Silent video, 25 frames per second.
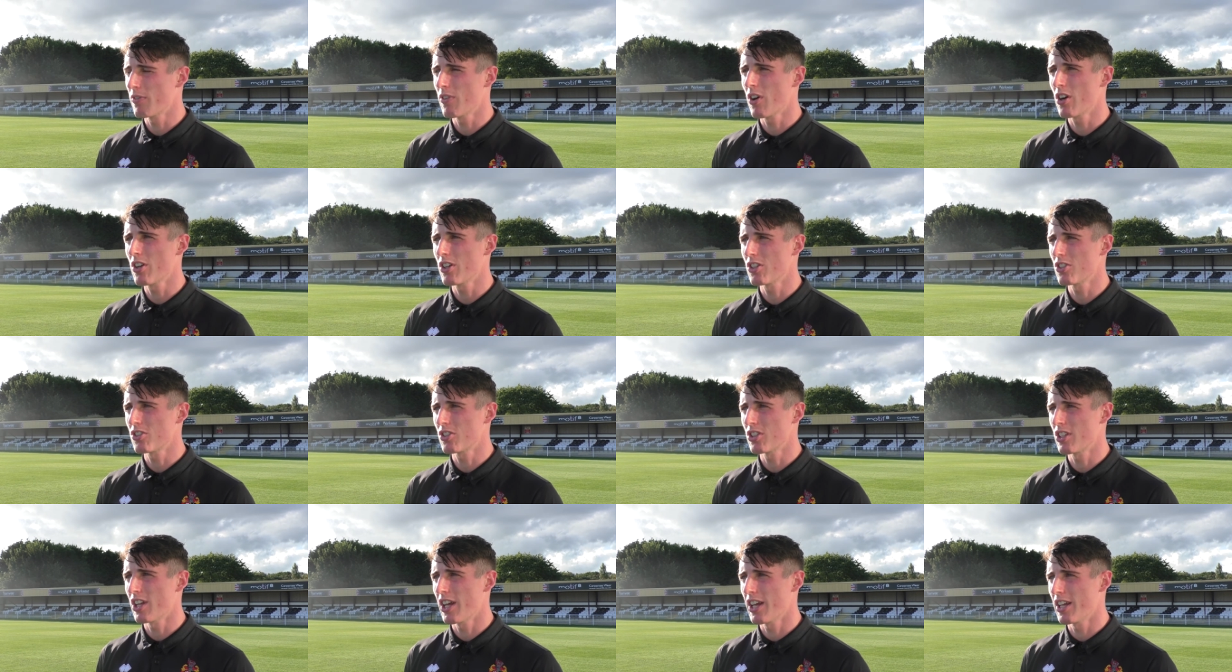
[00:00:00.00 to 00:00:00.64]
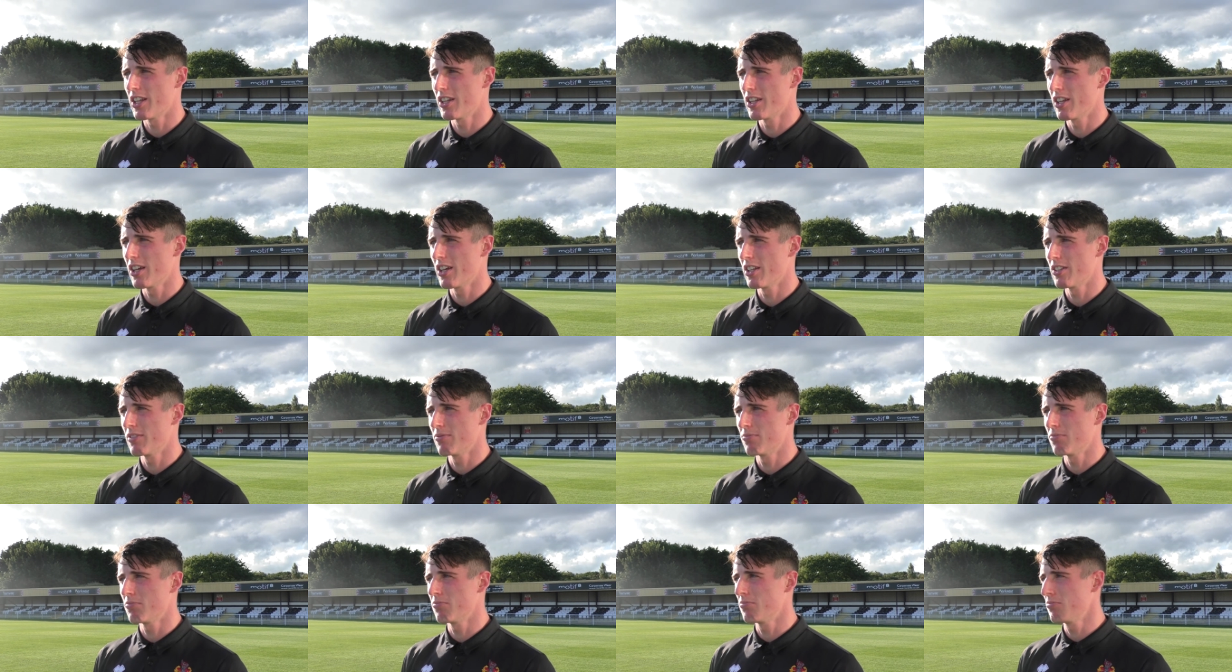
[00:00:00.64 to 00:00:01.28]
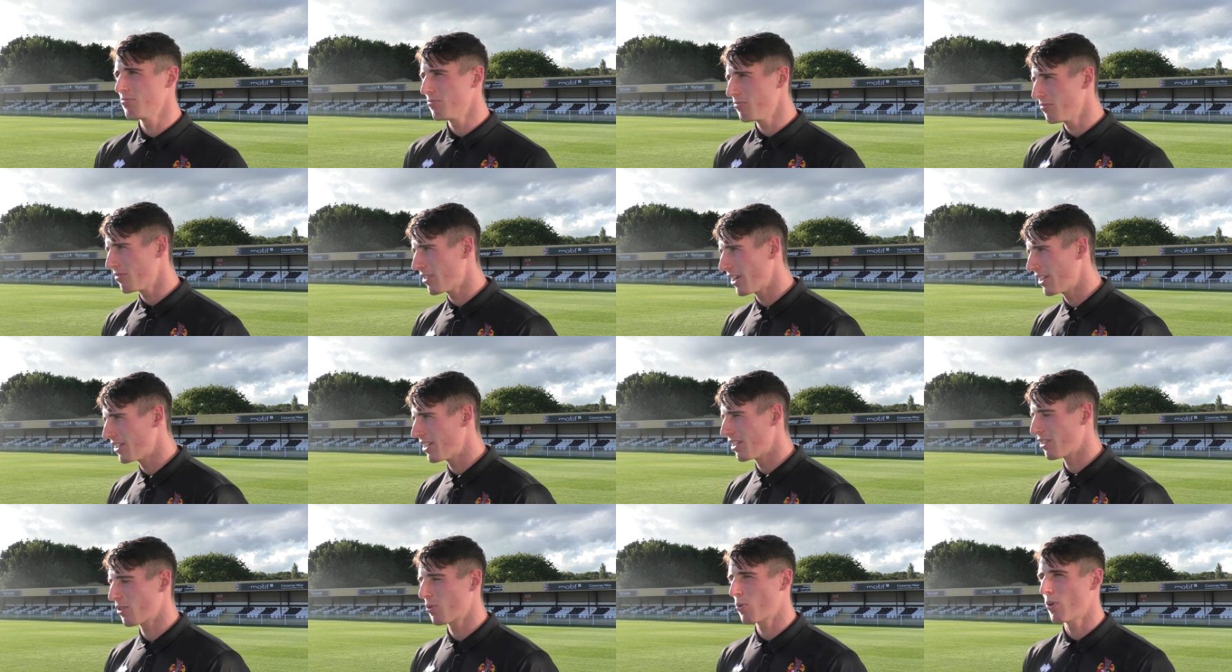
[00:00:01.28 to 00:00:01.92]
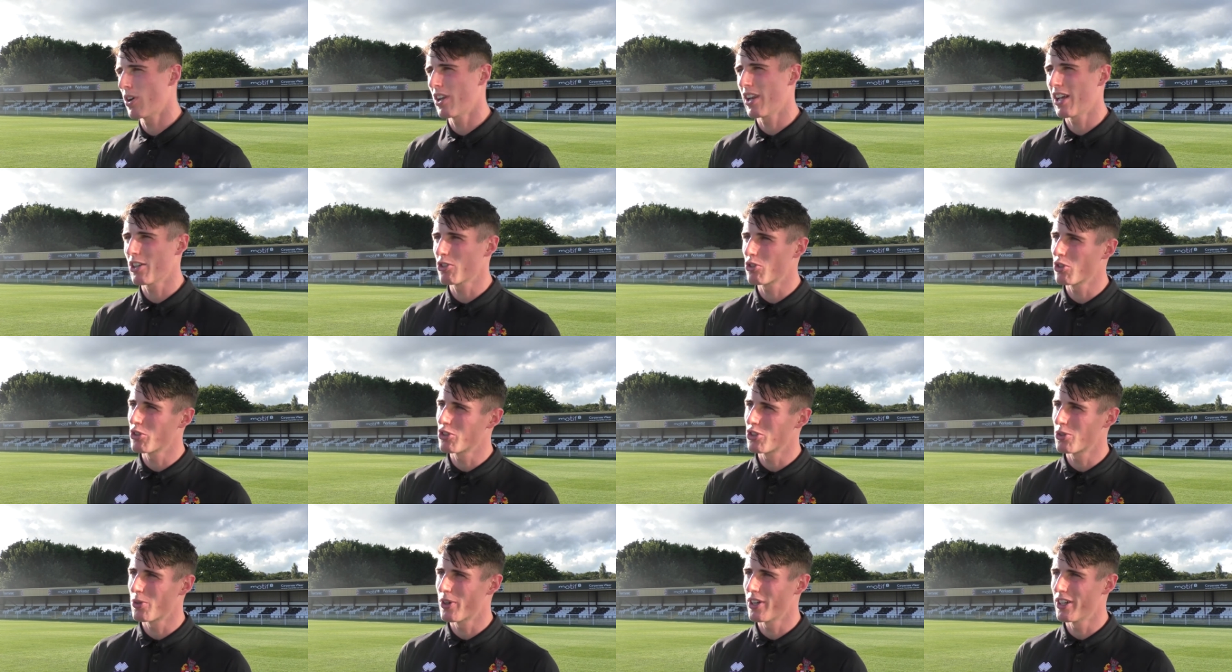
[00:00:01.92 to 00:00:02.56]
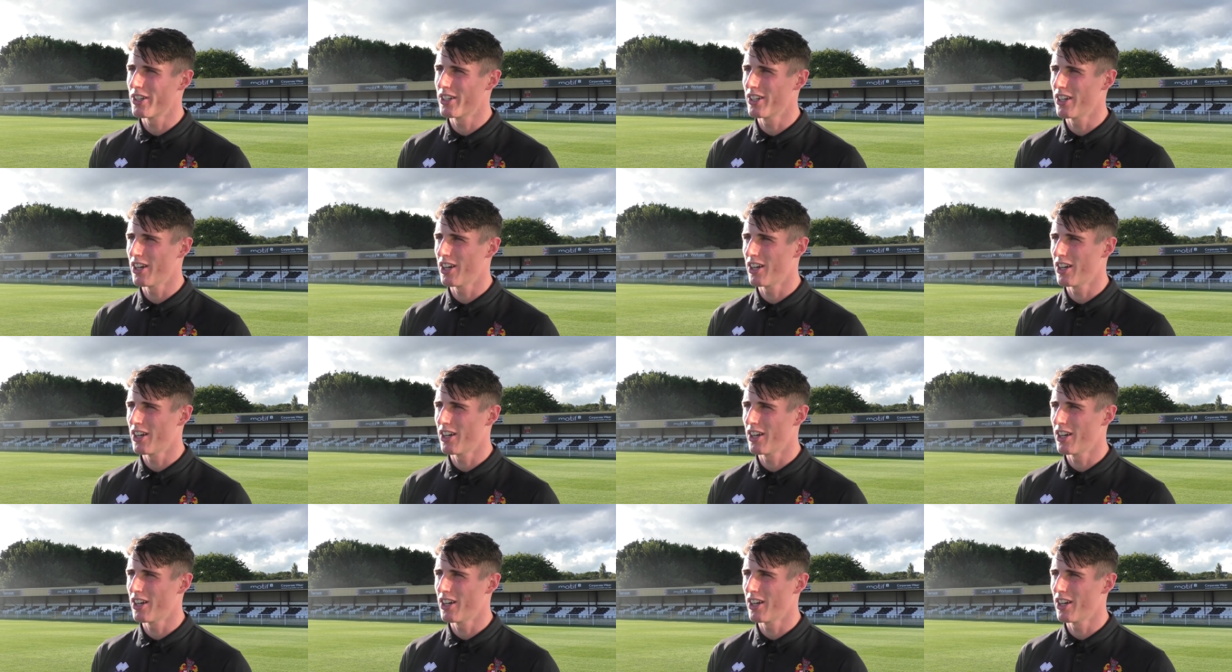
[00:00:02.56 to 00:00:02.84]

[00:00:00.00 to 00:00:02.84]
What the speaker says: advantage today, and they didn't quite latch onto it,